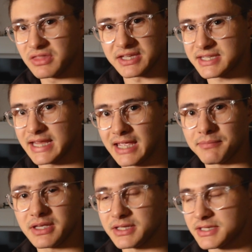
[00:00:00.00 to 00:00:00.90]
the same
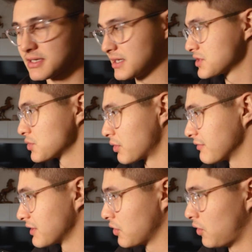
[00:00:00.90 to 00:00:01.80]
is sort
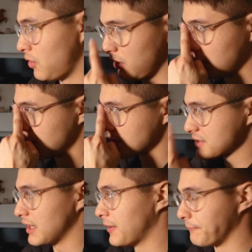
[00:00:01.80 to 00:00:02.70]
of the goal.
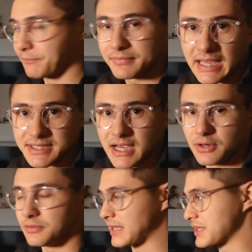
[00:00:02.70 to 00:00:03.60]
So that's
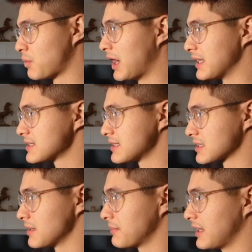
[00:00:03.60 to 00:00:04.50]
why it
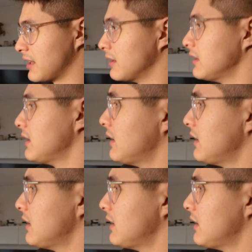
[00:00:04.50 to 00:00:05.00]
sticks up there.